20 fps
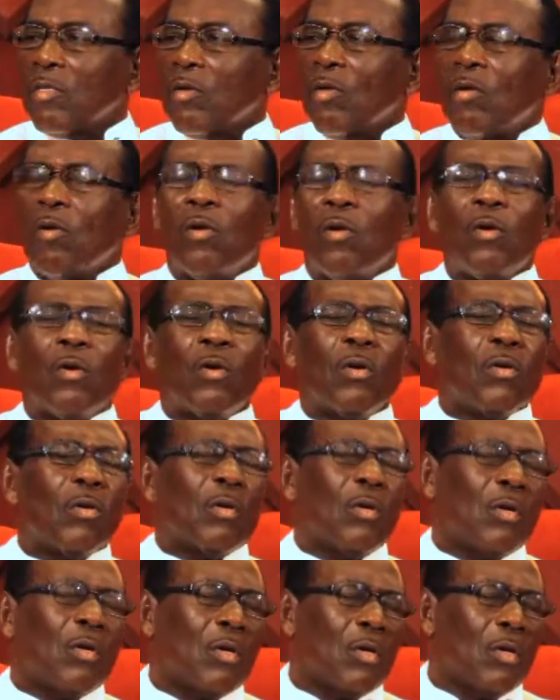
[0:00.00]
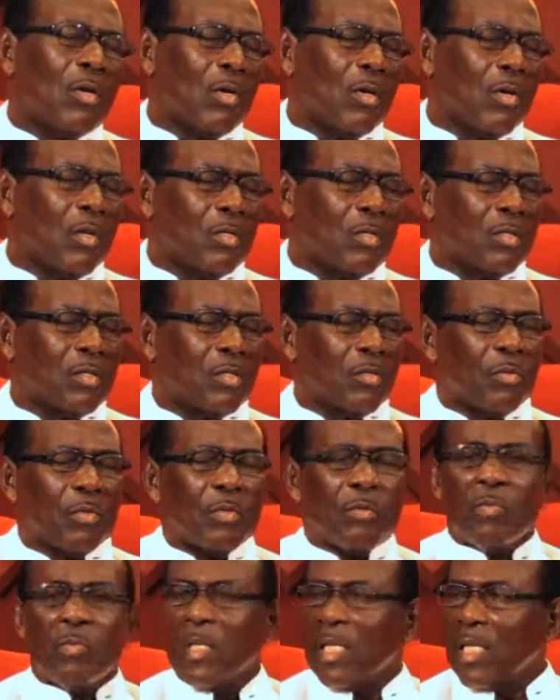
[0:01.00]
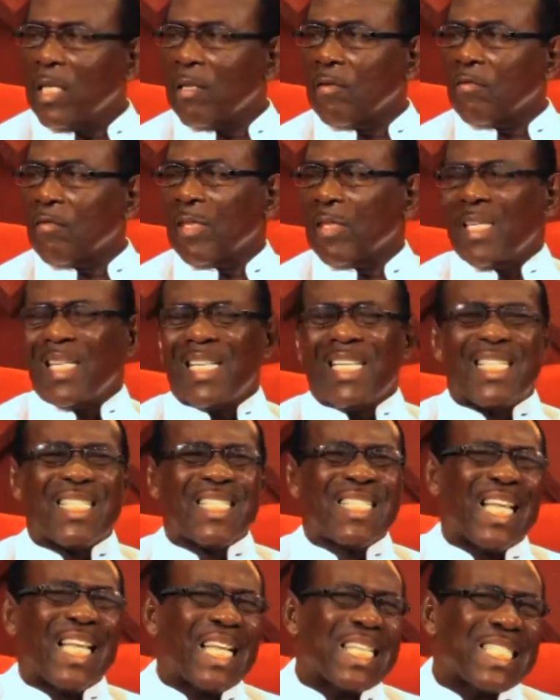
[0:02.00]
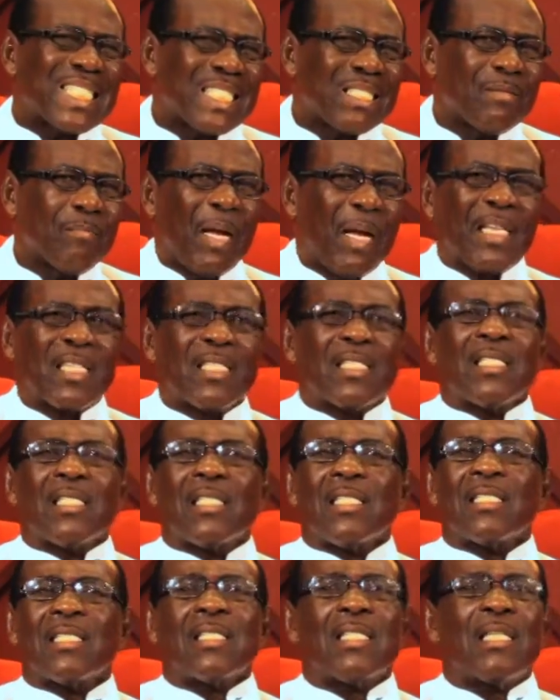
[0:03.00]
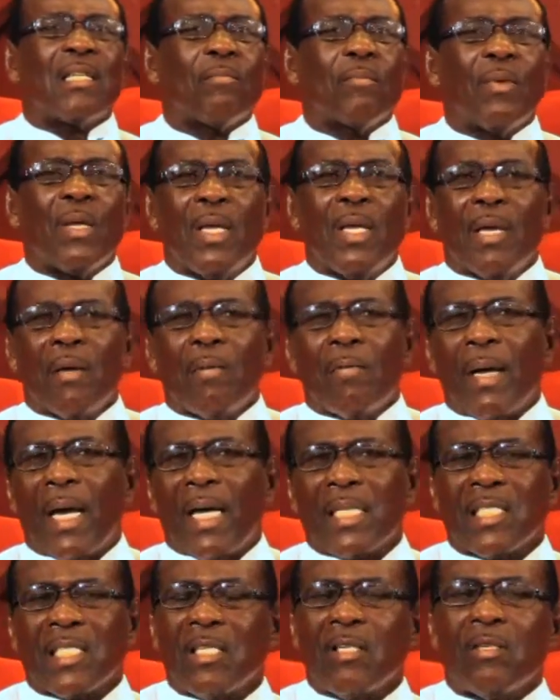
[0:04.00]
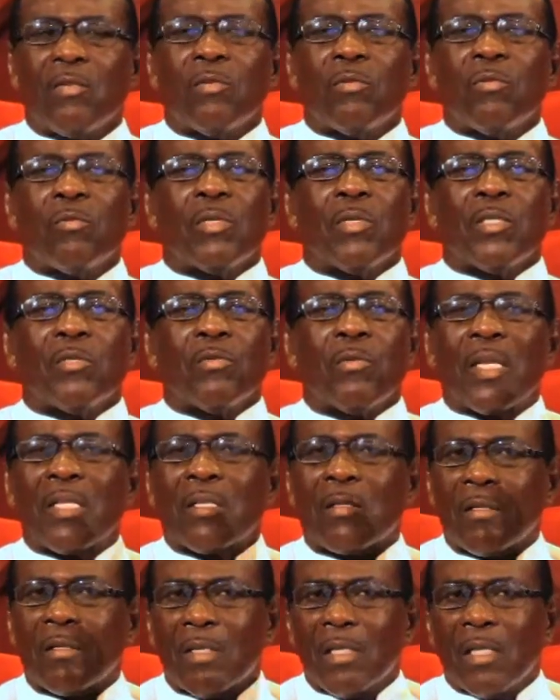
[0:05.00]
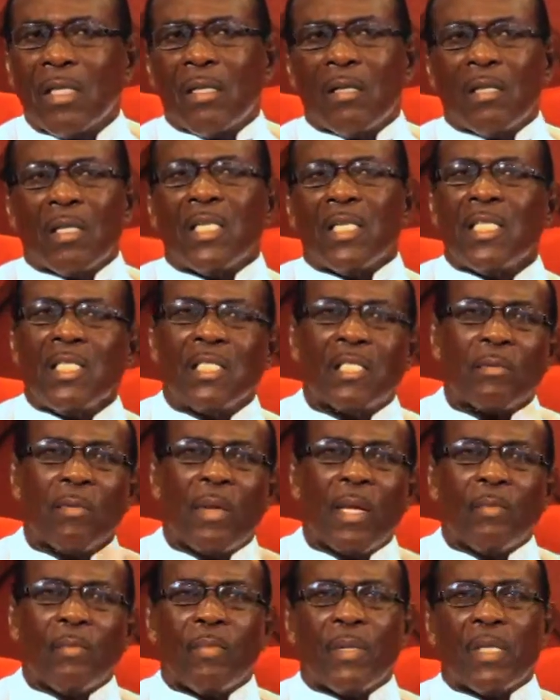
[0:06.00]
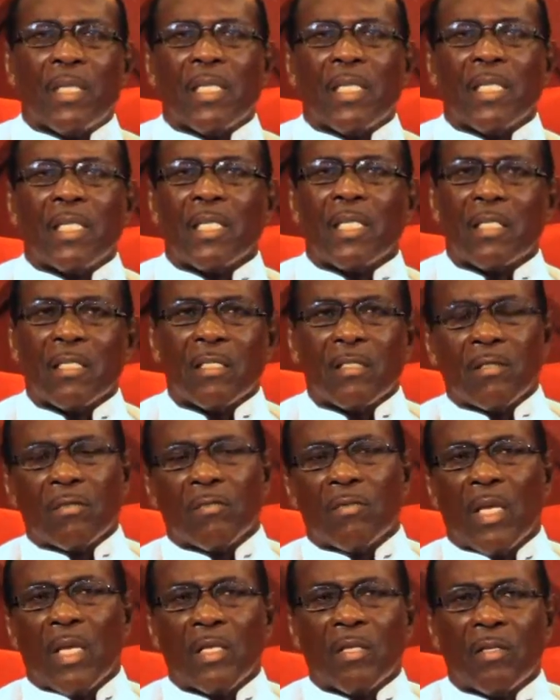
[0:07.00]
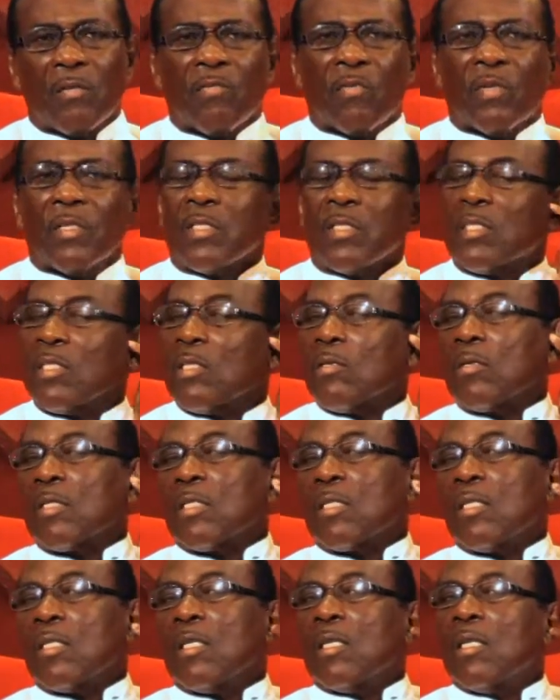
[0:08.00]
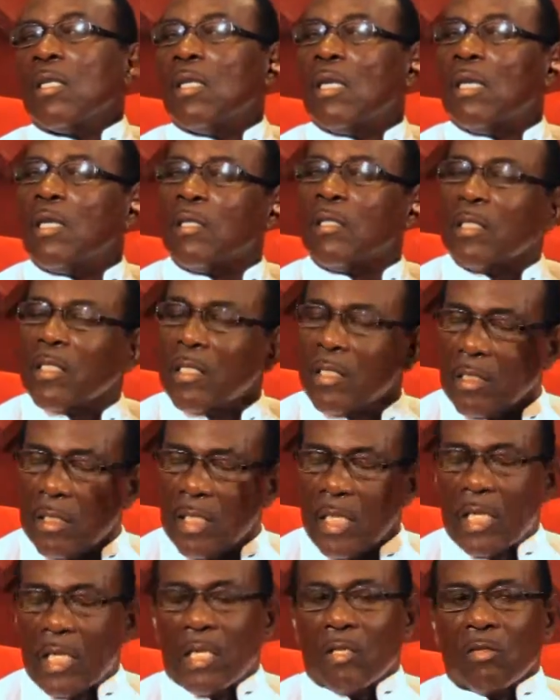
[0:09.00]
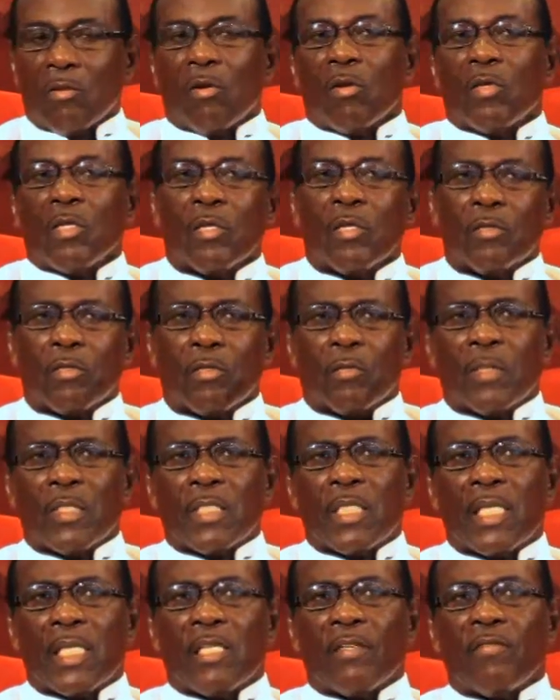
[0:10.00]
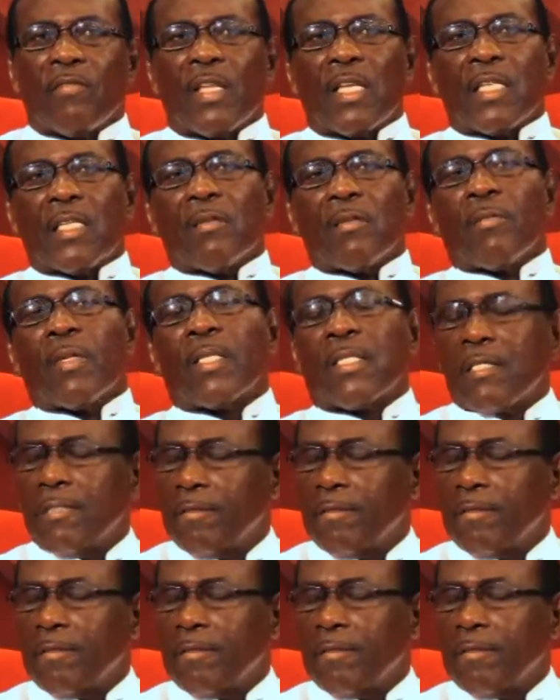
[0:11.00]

oh God, you would believe. The tent manager, the same Martino who had rent, leased my building, and I didn't want to say what He's dead and gone now, so let's leave that there. But